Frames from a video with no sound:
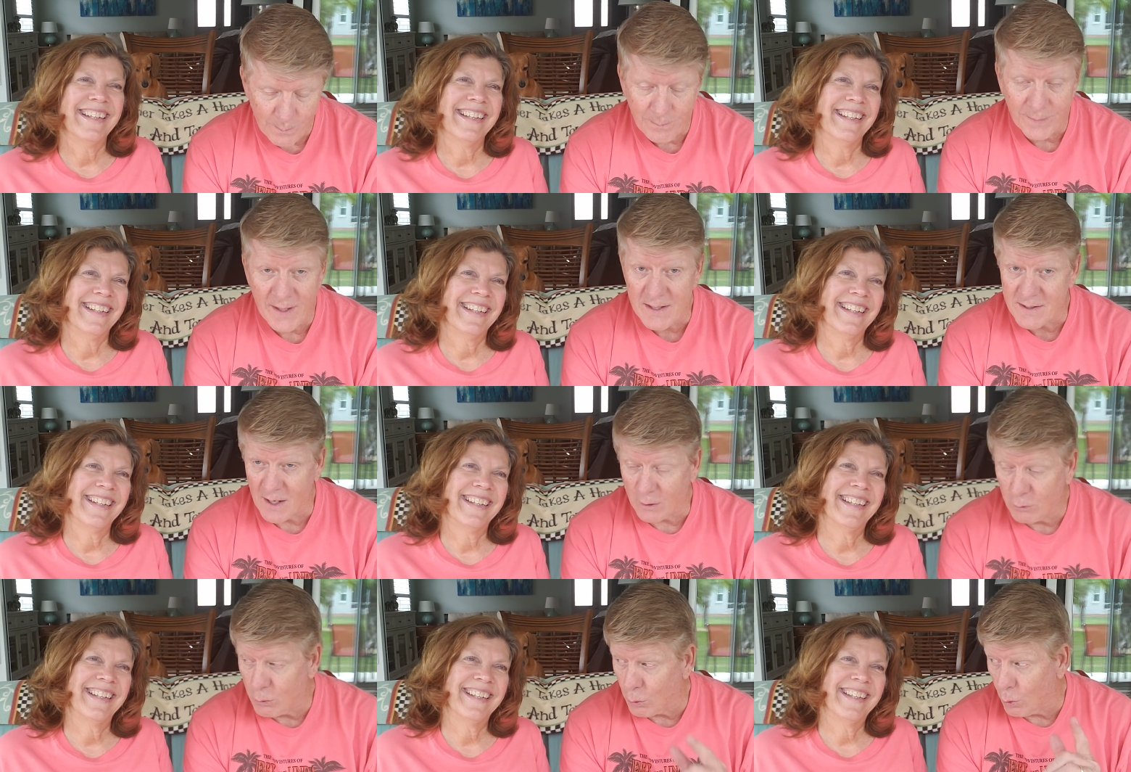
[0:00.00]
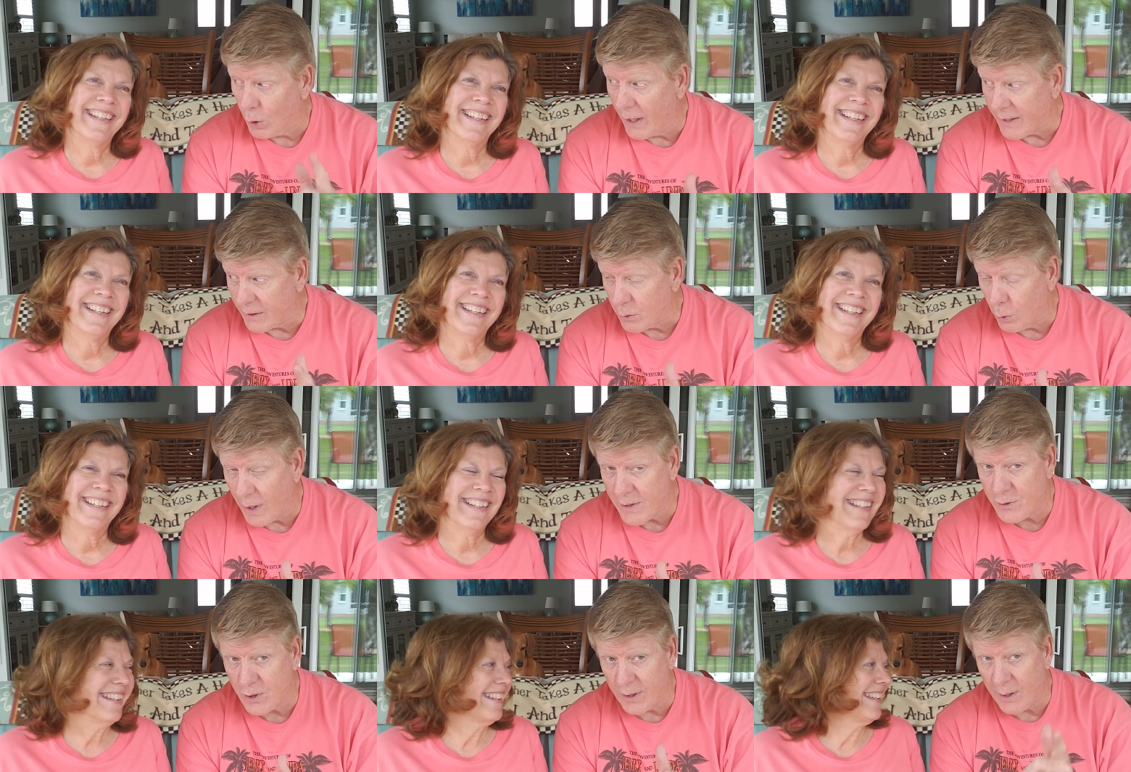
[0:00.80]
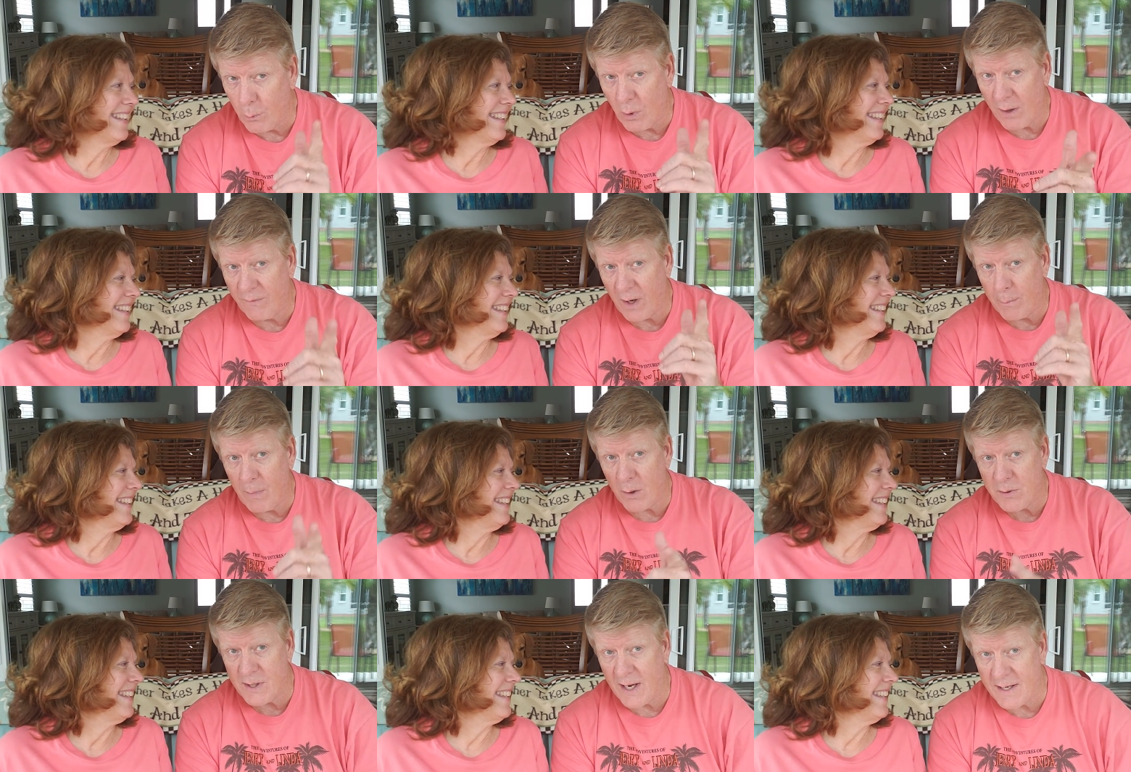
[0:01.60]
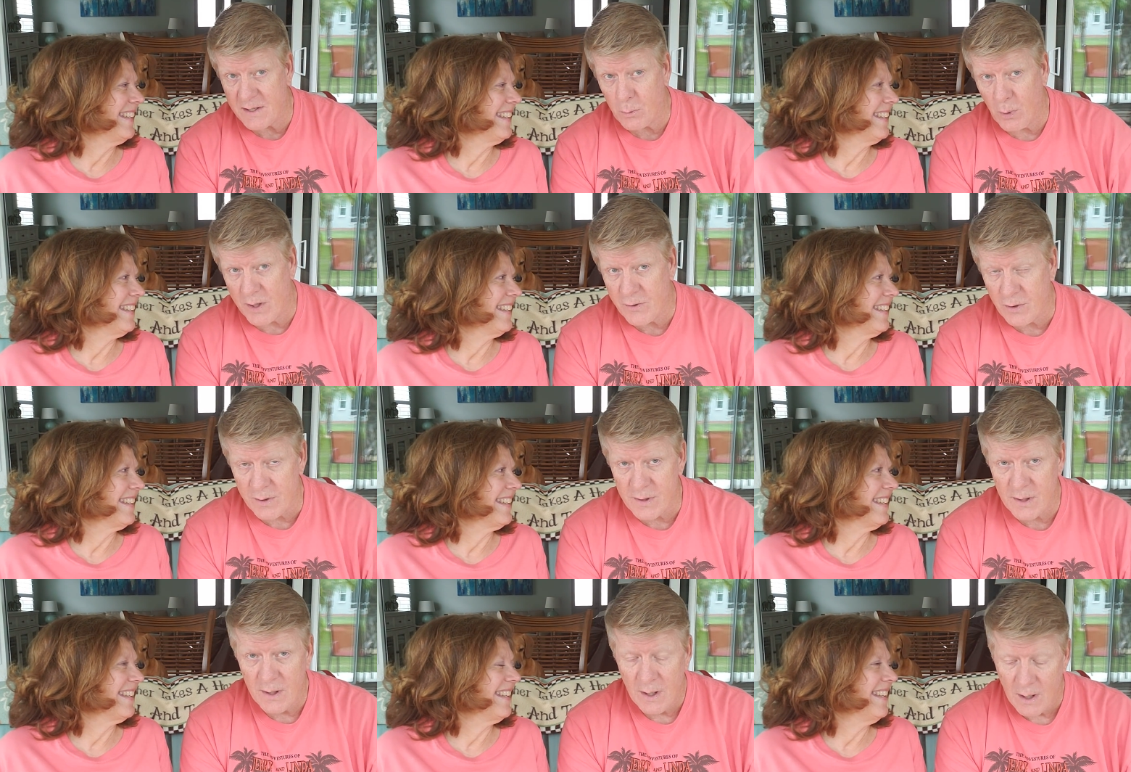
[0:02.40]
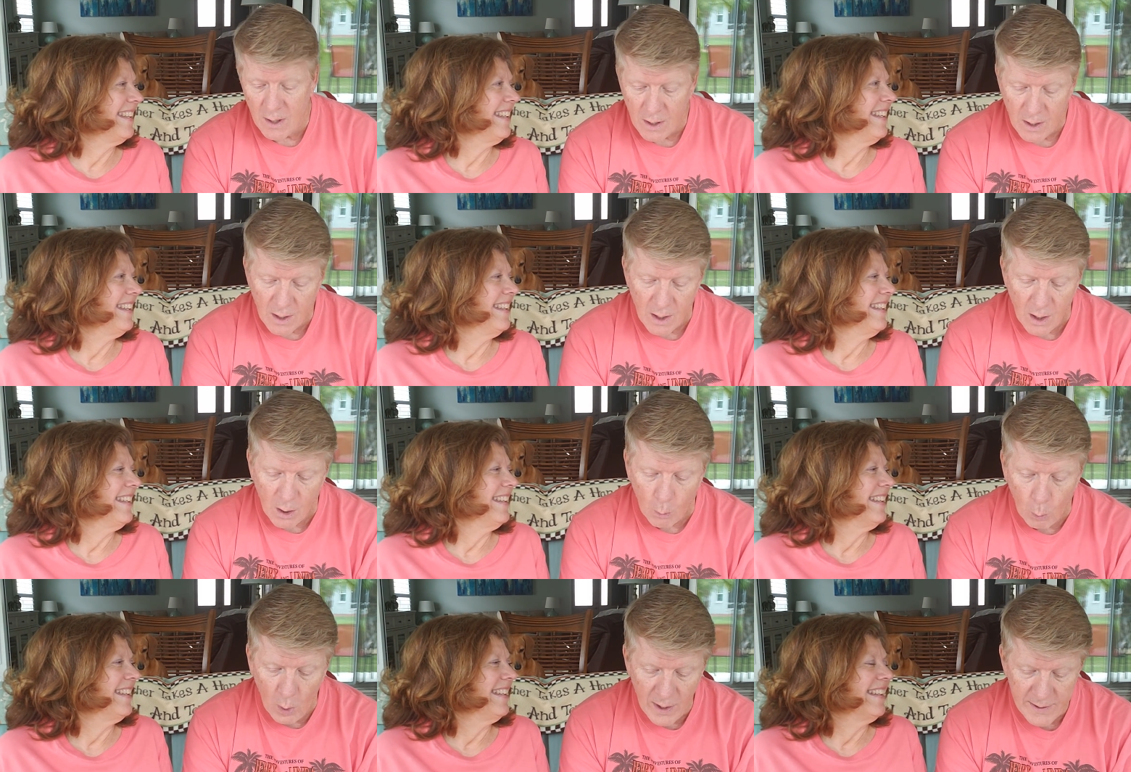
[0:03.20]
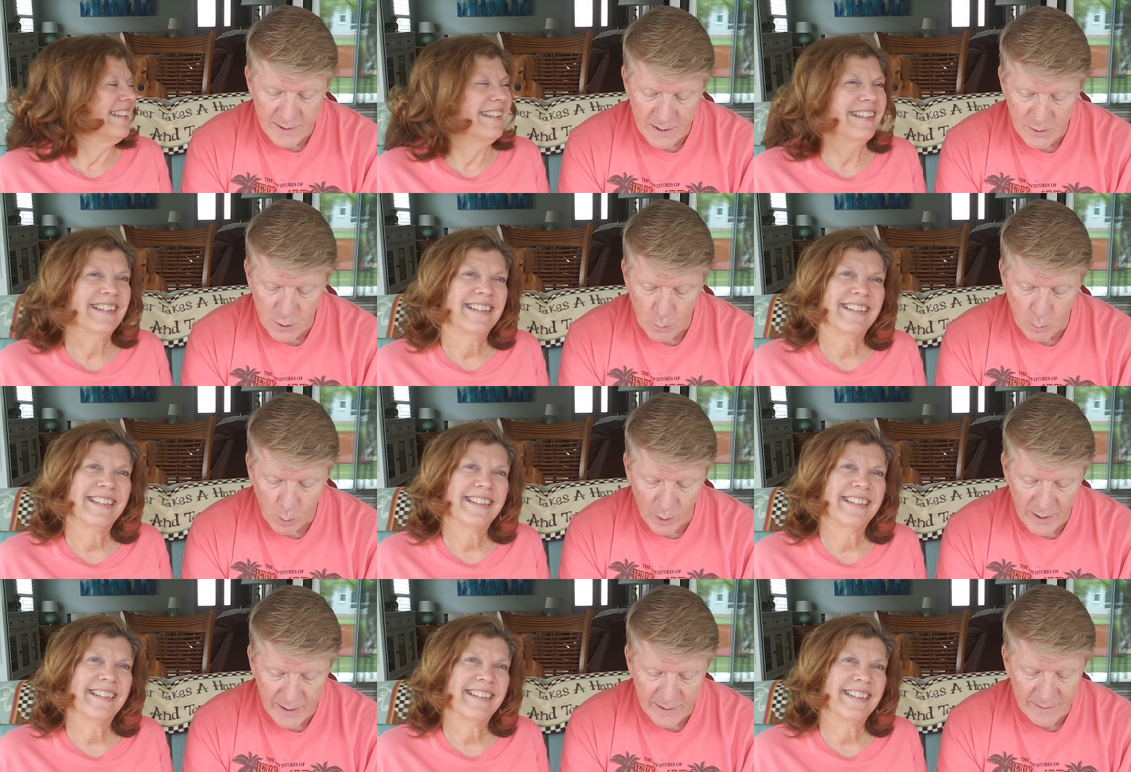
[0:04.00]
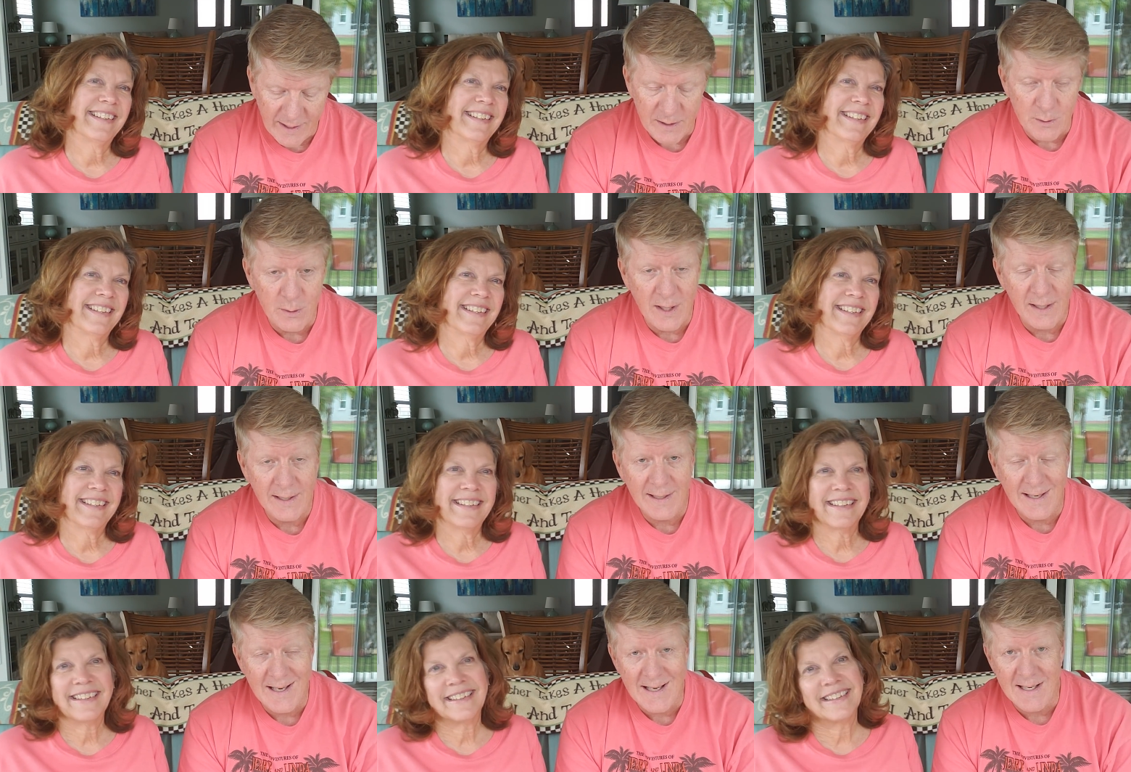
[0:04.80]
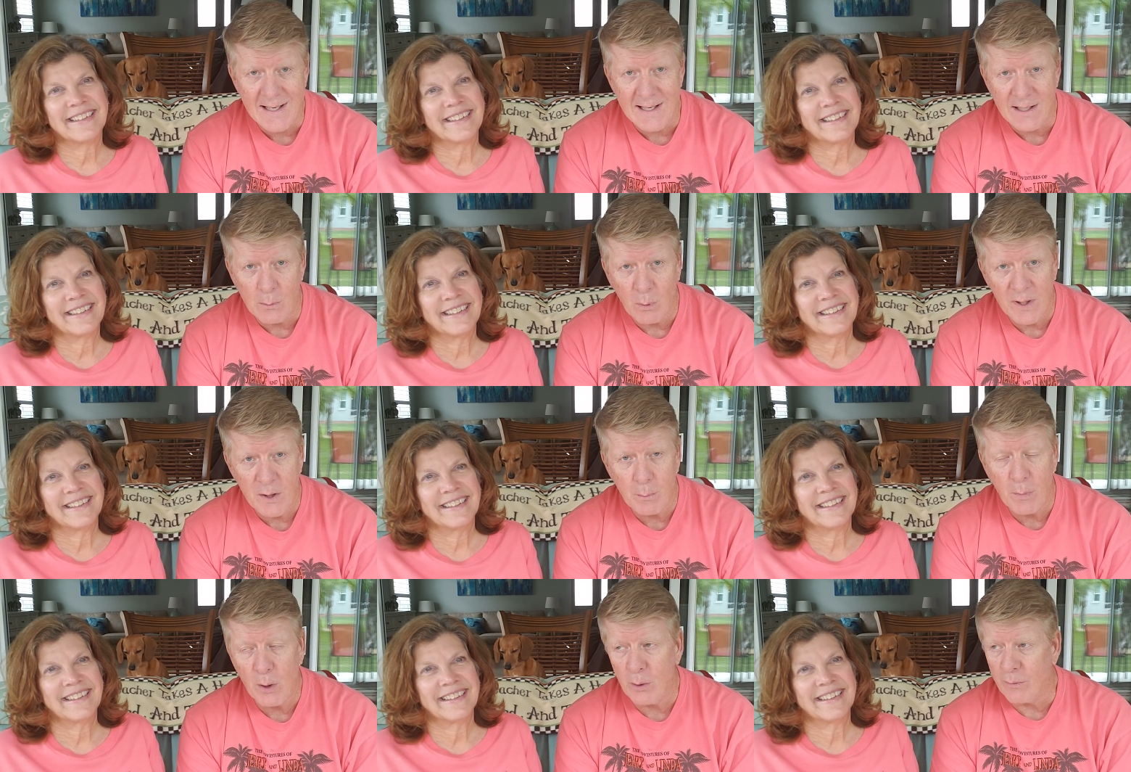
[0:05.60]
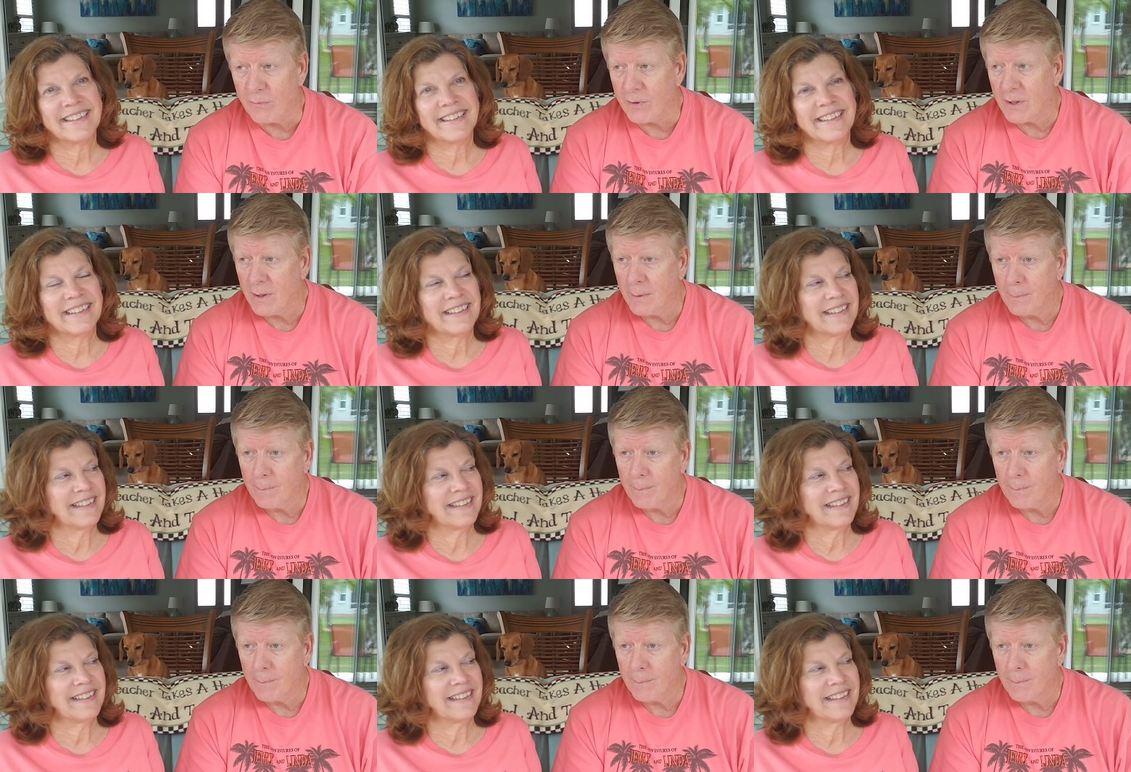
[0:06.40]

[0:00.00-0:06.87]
Speaker 1: this is a great question and one of our most asked questions. What did you bring that you didn't need when you moved?